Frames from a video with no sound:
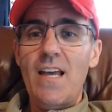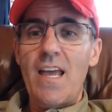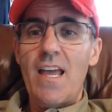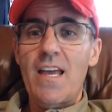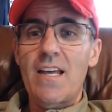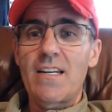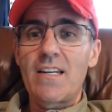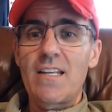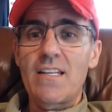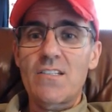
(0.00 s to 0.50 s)

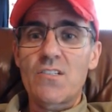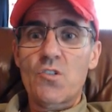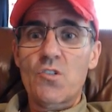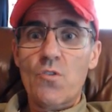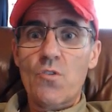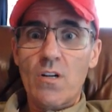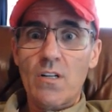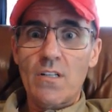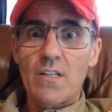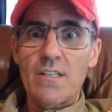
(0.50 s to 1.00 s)
And it's
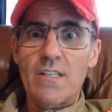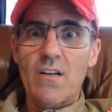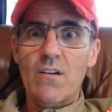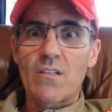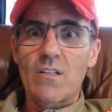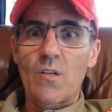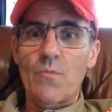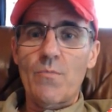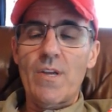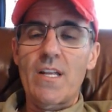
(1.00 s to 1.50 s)
struggling there a
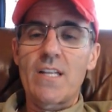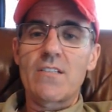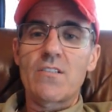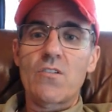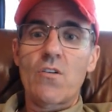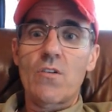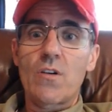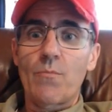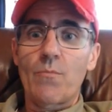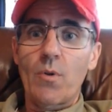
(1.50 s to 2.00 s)
little bit. It's
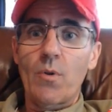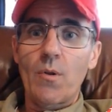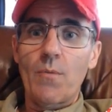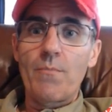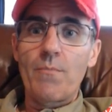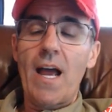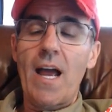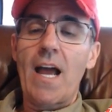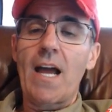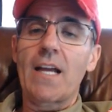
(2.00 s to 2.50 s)
starting to pull
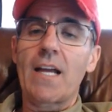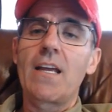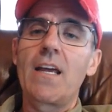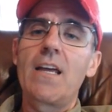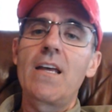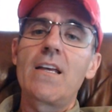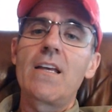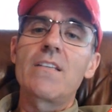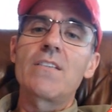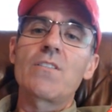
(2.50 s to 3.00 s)
back.
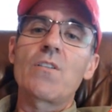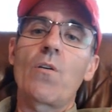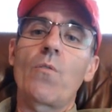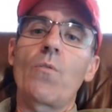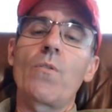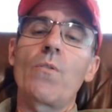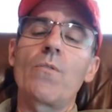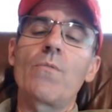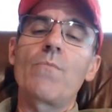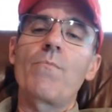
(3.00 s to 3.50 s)

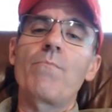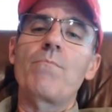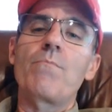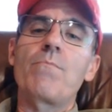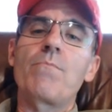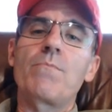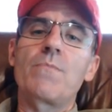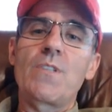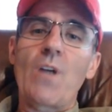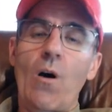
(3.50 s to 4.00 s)
So
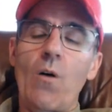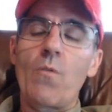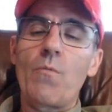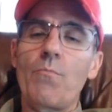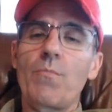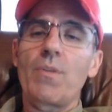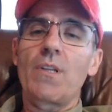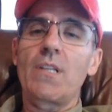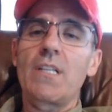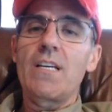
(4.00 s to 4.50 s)

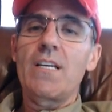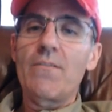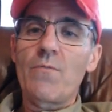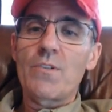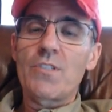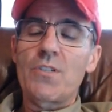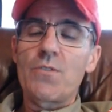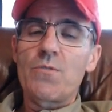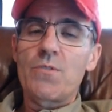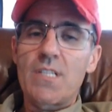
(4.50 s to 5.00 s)
don't believe
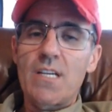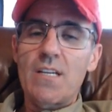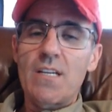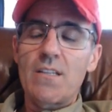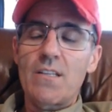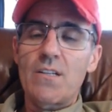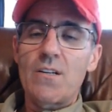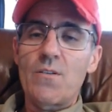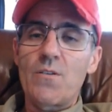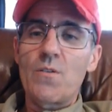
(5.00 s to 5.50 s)
what you see in
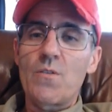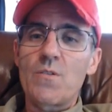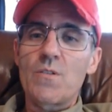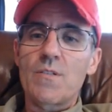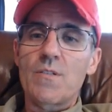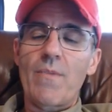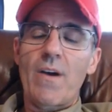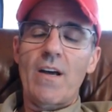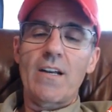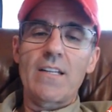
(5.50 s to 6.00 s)
the
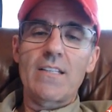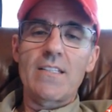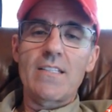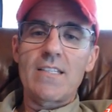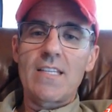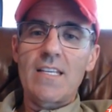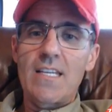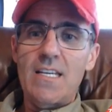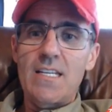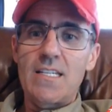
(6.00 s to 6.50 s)
news about it's
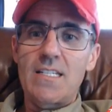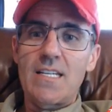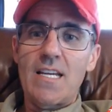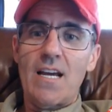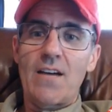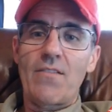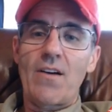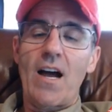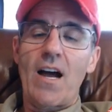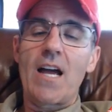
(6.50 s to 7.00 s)
the
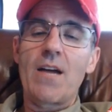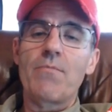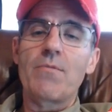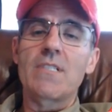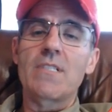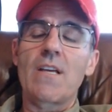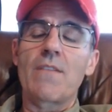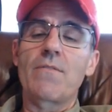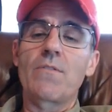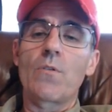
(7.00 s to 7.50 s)
ETF hype
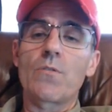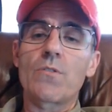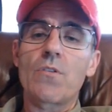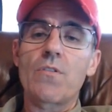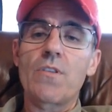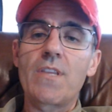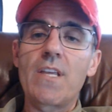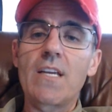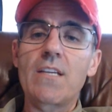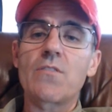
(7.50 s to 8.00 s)
and stuff. Those are
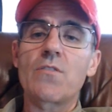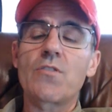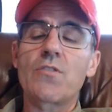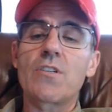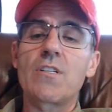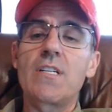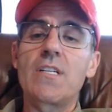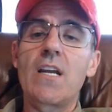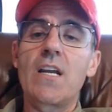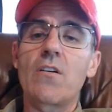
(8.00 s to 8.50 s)
things that are
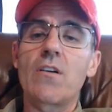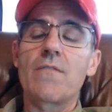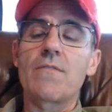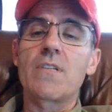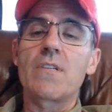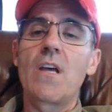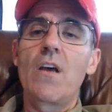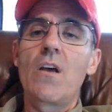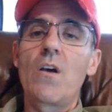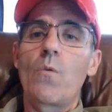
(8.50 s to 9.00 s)
just
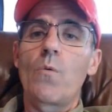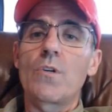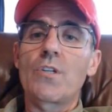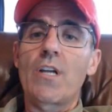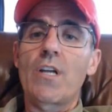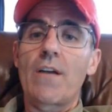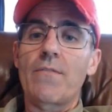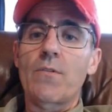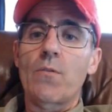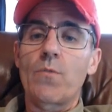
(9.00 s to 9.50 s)
narratives. What
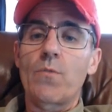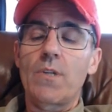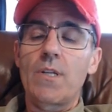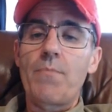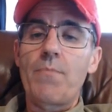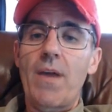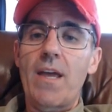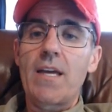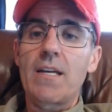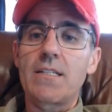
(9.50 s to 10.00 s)
you have to really
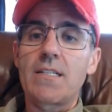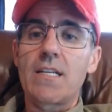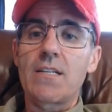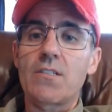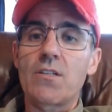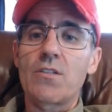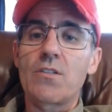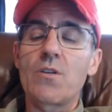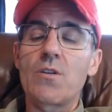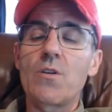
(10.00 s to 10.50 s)
pay
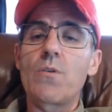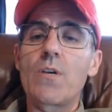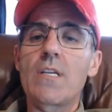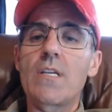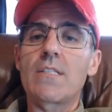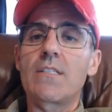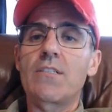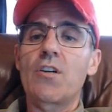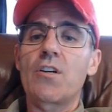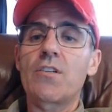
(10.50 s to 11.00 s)
attention to
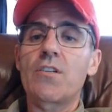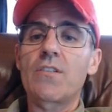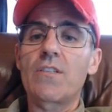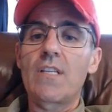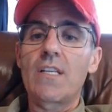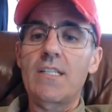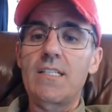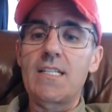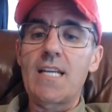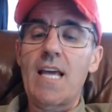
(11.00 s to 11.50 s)
is just
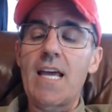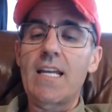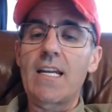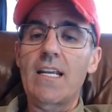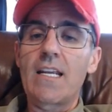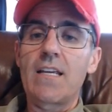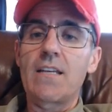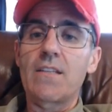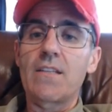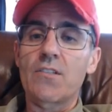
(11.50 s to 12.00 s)
the data
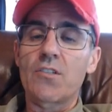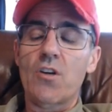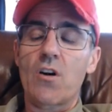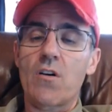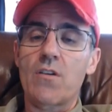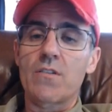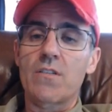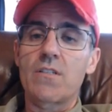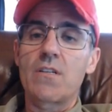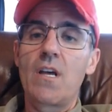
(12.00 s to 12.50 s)
in the
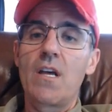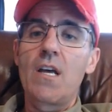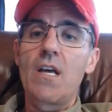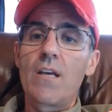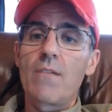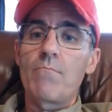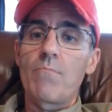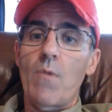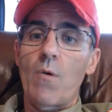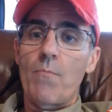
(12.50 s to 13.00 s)
charts.
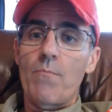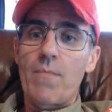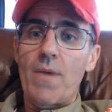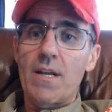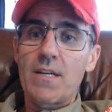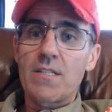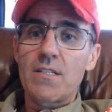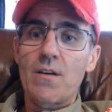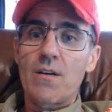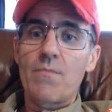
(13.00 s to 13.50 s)

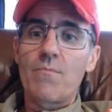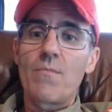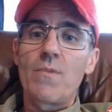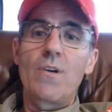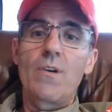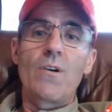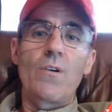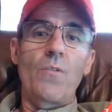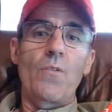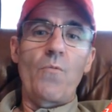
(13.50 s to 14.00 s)
Momentum,
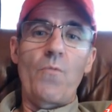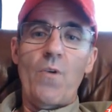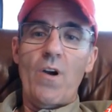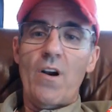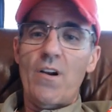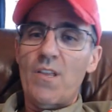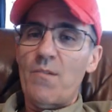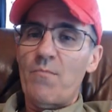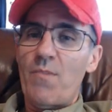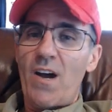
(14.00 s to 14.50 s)

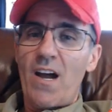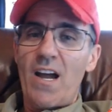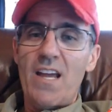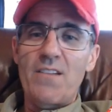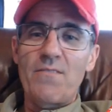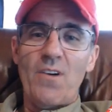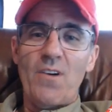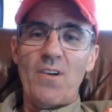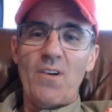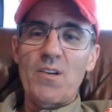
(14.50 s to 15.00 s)
where the
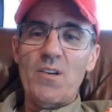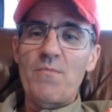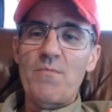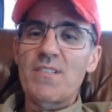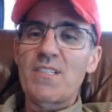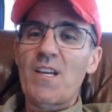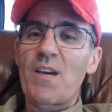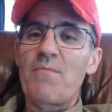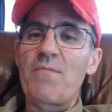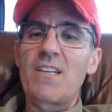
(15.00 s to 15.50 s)
buying volume
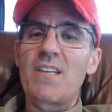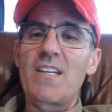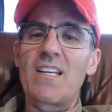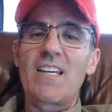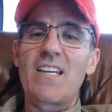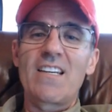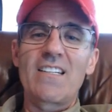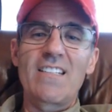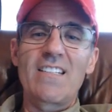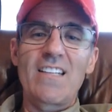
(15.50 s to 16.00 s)
is coming
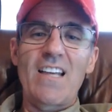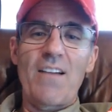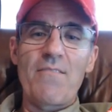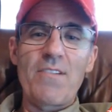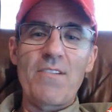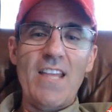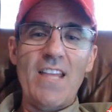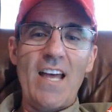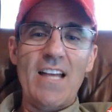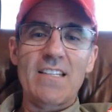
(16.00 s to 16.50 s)
in. I
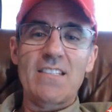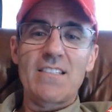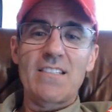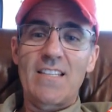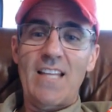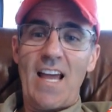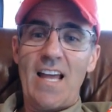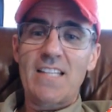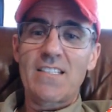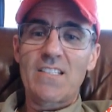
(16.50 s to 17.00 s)
mean,
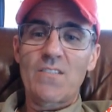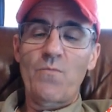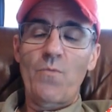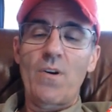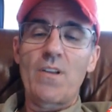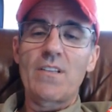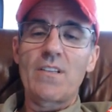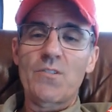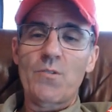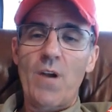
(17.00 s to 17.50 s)
that's
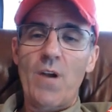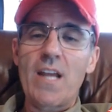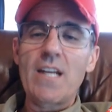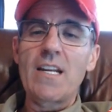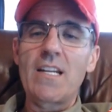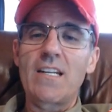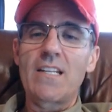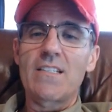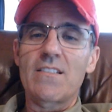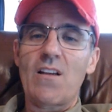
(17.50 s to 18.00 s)
what
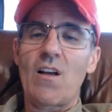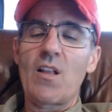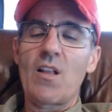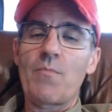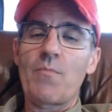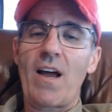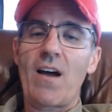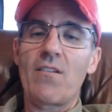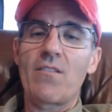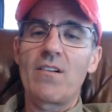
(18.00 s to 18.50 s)
trading is all
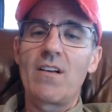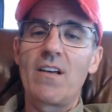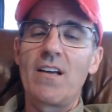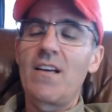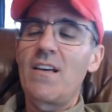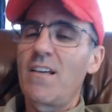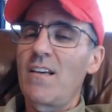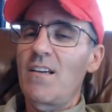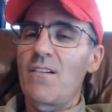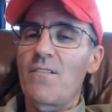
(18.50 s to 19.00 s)
about.
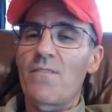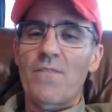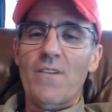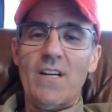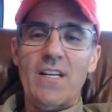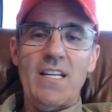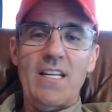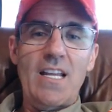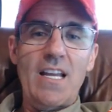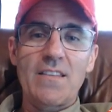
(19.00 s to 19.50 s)

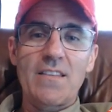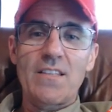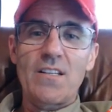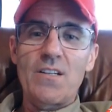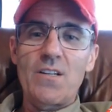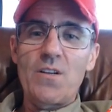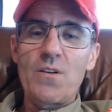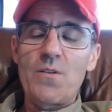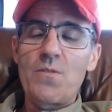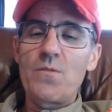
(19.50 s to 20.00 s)
Forget the
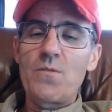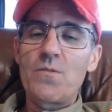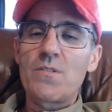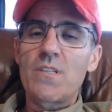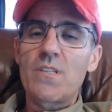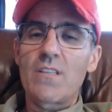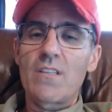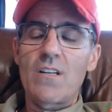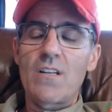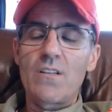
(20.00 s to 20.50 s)

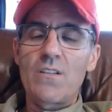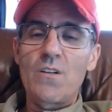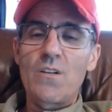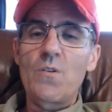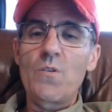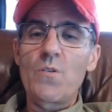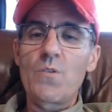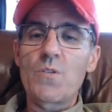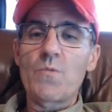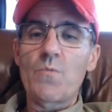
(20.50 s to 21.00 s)
news. The
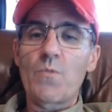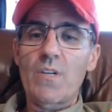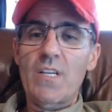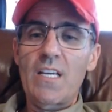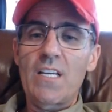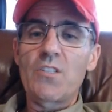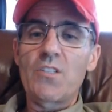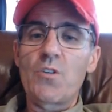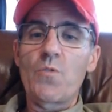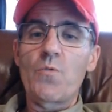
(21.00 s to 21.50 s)
news will
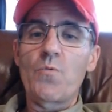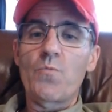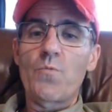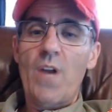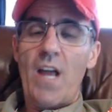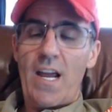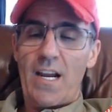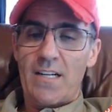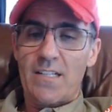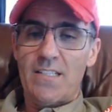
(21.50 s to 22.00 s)
get you
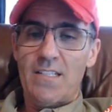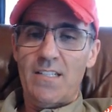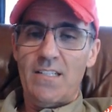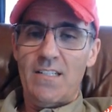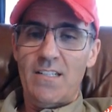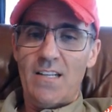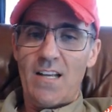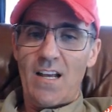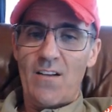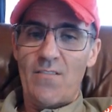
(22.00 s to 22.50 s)
wrecked,
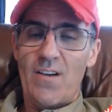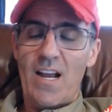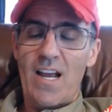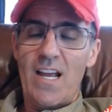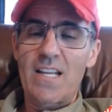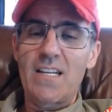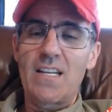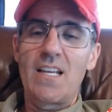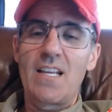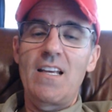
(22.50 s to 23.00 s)
all
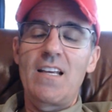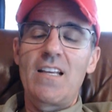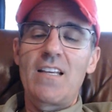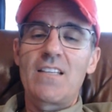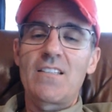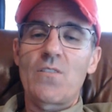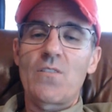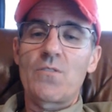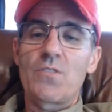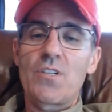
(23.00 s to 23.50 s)
right?
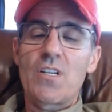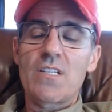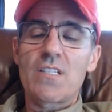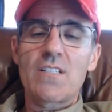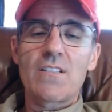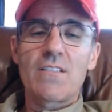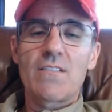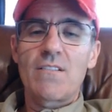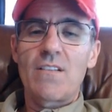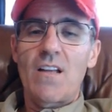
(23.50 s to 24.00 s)
So
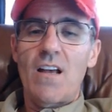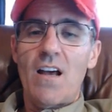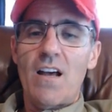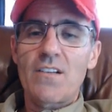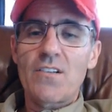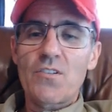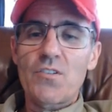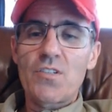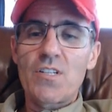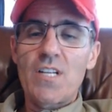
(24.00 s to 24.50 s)
just
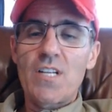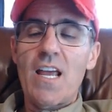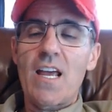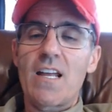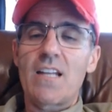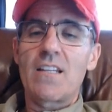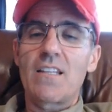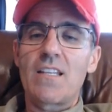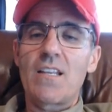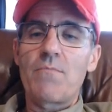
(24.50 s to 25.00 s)

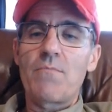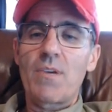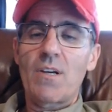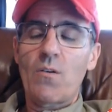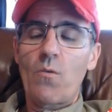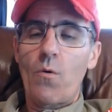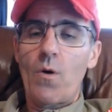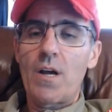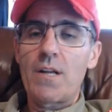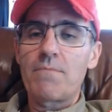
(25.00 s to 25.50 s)
understand that
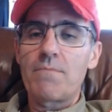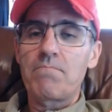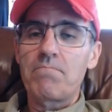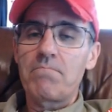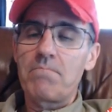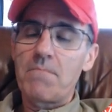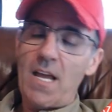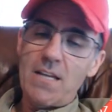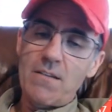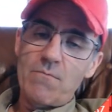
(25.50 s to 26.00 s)
Bitcoin,
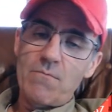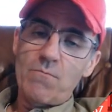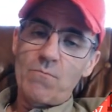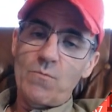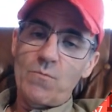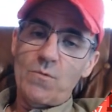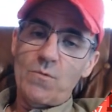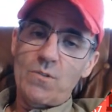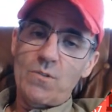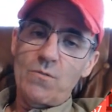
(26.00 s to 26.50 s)
hey,
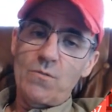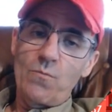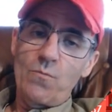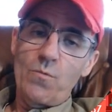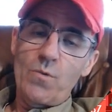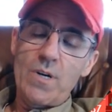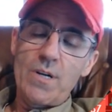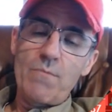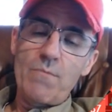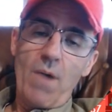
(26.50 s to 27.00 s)

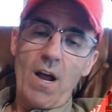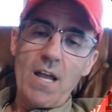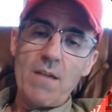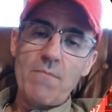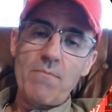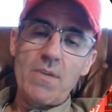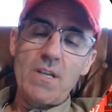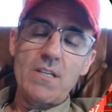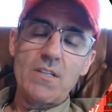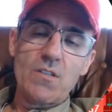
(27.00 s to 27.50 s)
we
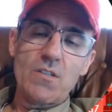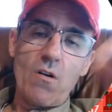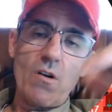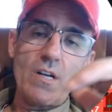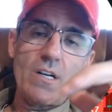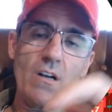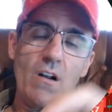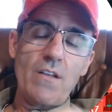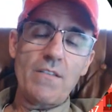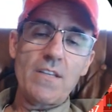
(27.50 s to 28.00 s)
might be
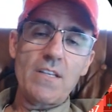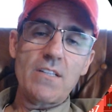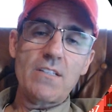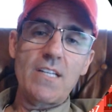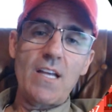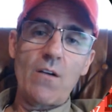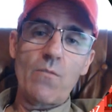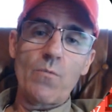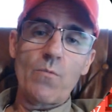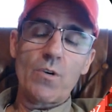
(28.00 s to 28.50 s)
starting on this
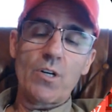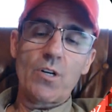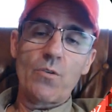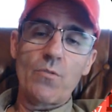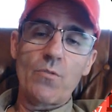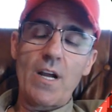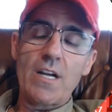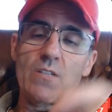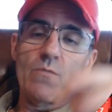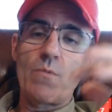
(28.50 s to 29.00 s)
downward
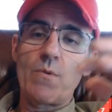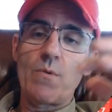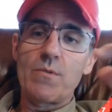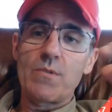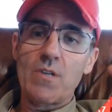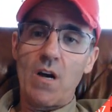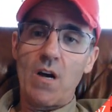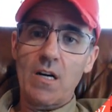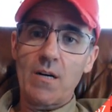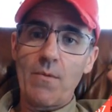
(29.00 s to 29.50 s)
correction. We've been
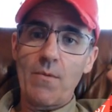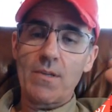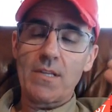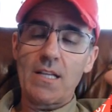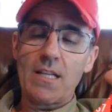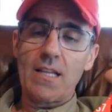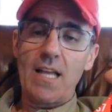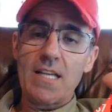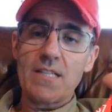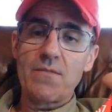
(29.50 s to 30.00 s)
talking about that
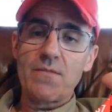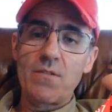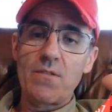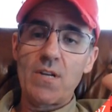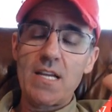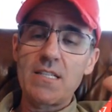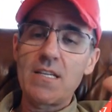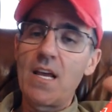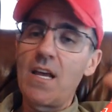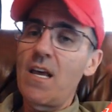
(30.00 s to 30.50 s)
the last few
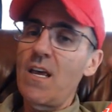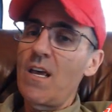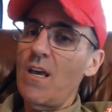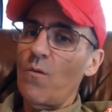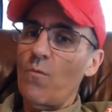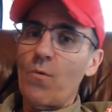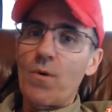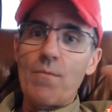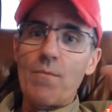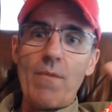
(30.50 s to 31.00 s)
days.
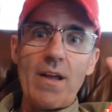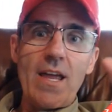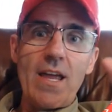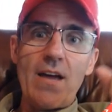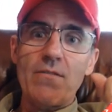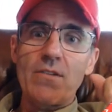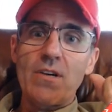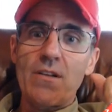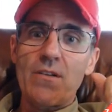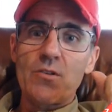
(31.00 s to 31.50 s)
We might
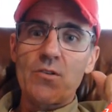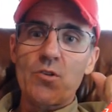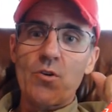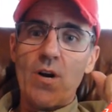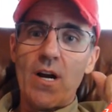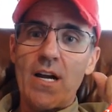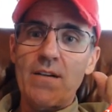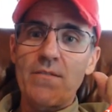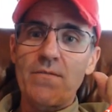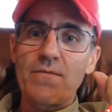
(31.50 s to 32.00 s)
have another
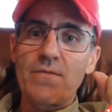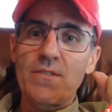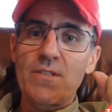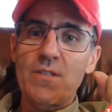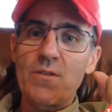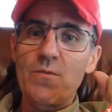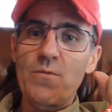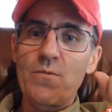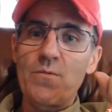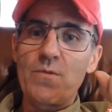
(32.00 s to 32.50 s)
try
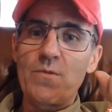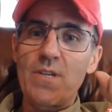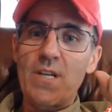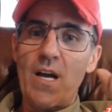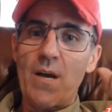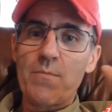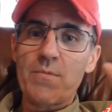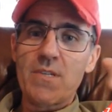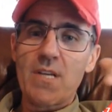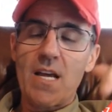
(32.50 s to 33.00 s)
to the
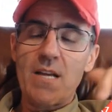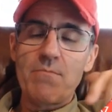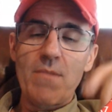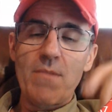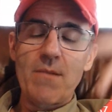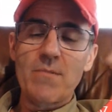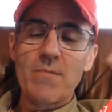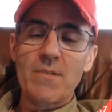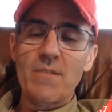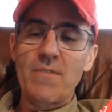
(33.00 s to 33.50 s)
upside,
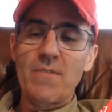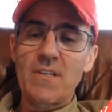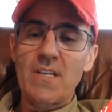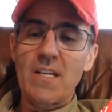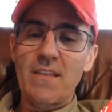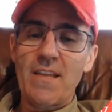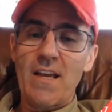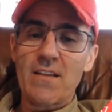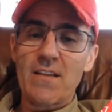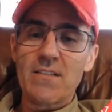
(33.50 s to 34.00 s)
maybe to
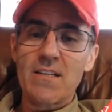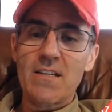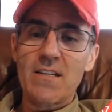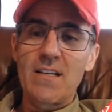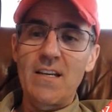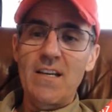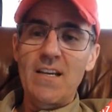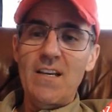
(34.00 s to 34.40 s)
50,000.